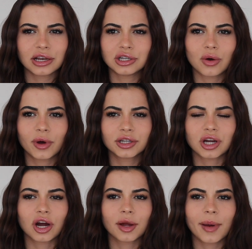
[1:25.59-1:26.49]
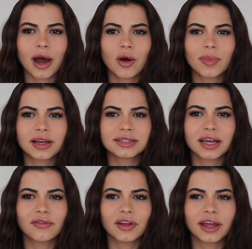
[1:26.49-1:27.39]
and don't want to talk about because
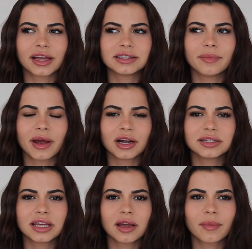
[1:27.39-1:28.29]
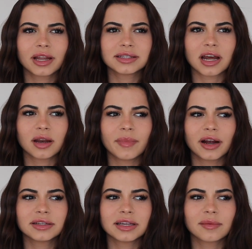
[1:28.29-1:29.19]
they feel like it's embarrassing, but it's not
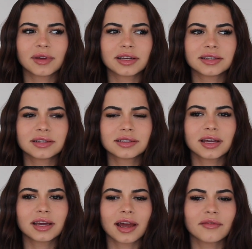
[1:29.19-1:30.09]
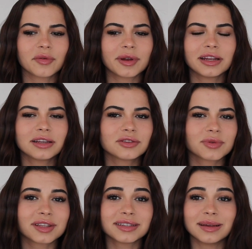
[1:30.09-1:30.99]
embarrassing because it's like everybody deals
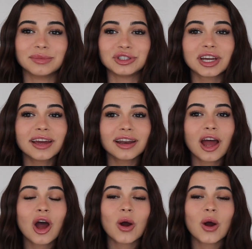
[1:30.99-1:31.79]
with the same shit.